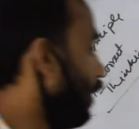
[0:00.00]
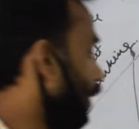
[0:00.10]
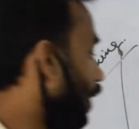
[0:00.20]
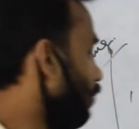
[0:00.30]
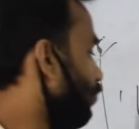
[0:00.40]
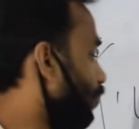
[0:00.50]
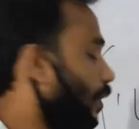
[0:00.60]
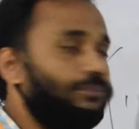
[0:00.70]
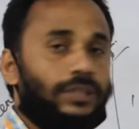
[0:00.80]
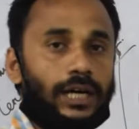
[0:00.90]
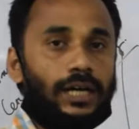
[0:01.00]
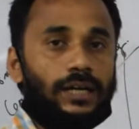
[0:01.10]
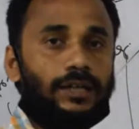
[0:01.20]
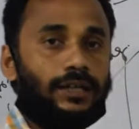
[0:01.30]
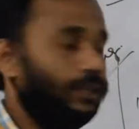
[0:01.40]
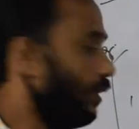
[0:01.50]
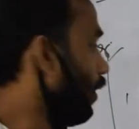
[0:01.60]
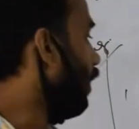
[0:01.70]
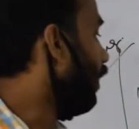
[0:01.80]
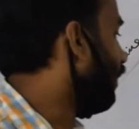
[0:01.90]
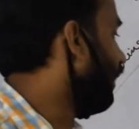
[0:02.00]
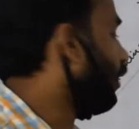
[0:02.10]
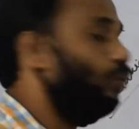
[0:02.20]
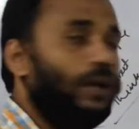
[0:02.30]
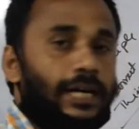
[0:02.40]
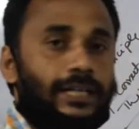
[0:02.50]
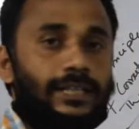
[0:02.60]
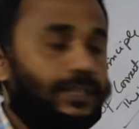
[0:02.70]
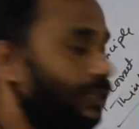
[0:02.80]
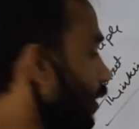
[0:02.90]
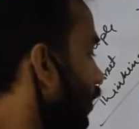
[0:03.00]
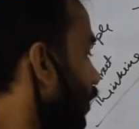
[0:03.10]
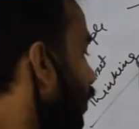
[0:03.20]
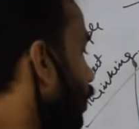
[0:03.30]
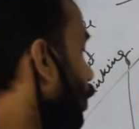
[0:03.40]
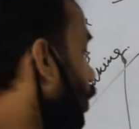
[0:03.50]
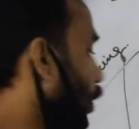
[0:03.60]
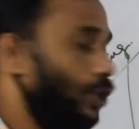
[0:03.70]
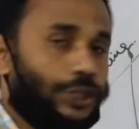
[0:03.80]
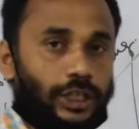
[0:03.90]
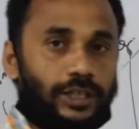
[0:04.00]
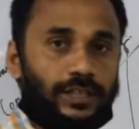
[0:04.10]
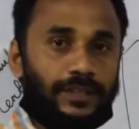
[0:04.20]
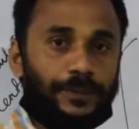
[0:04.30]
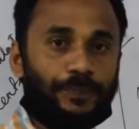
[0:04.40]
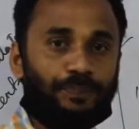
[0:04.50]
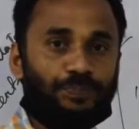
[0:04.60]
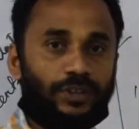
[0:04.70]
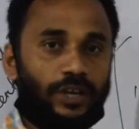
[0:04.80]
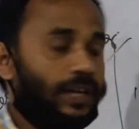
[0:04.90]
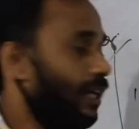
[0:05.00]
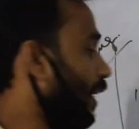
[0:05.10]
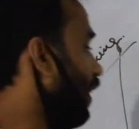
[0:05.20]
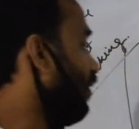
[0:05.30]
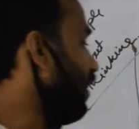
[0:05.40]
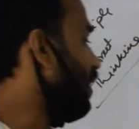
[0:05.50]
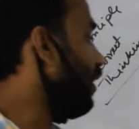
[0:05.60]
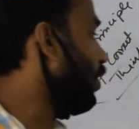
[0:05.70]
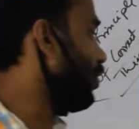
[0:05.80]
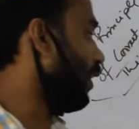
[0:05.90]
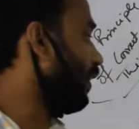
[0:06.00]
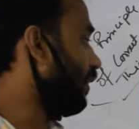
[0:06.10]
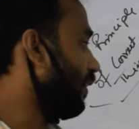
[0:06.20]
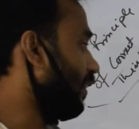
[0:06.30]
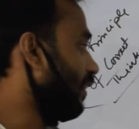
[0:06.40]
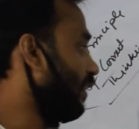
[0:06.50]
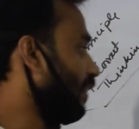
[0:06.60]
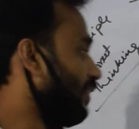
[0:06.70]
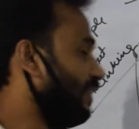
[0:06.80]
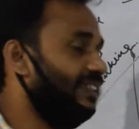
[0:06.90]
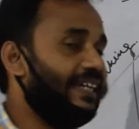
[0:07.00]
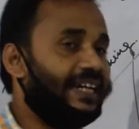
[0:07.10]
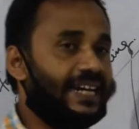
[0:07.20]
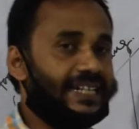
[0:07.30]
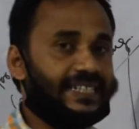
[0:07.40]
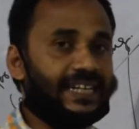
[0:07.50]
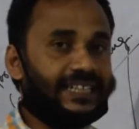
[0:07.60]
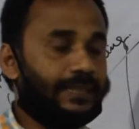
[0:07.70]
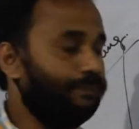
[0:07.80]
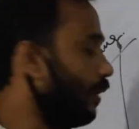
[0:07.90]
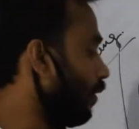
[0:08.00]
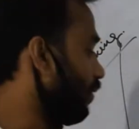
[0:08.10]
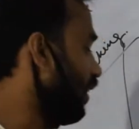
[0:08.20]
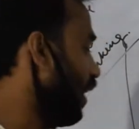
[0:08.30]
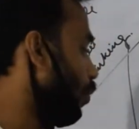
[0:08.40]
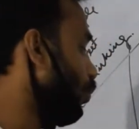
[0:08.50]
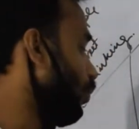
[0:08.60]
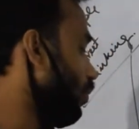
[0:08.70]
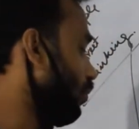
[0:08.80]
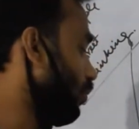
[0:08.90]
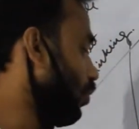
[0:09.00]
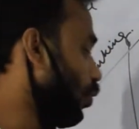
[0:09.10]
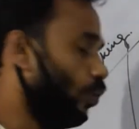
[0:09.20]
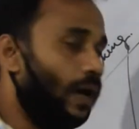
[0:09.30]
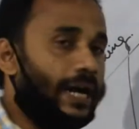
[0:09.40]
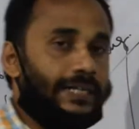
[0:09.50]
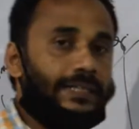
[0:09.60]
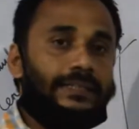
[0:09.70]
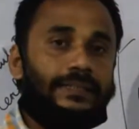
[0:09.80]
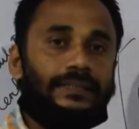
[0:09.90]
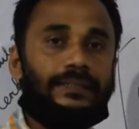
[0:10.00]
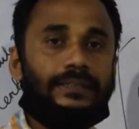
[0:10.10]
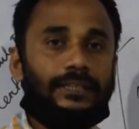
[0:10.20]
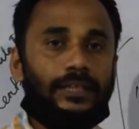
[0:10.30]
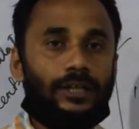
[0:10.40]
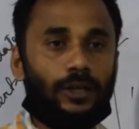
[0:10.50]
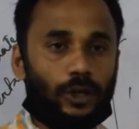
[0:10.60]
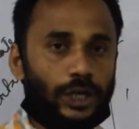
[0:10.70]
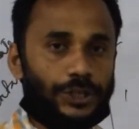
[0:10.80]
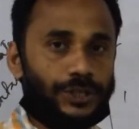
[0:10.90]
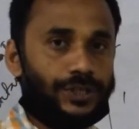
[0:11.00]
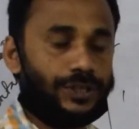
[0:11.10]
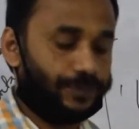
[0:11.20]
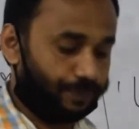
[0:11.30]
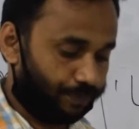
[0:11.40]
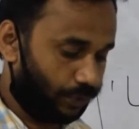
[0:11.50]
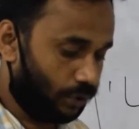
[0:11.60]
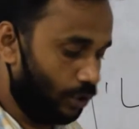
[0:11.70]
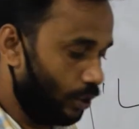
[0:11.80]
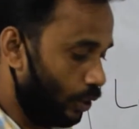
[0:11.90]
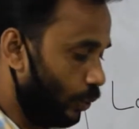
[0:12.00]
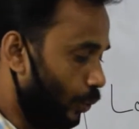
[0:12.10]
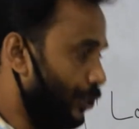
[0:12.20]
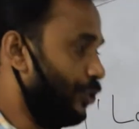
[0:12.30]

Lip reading: comes from the Greek word logic, and this logic, there is the adjective of the noun word logos, which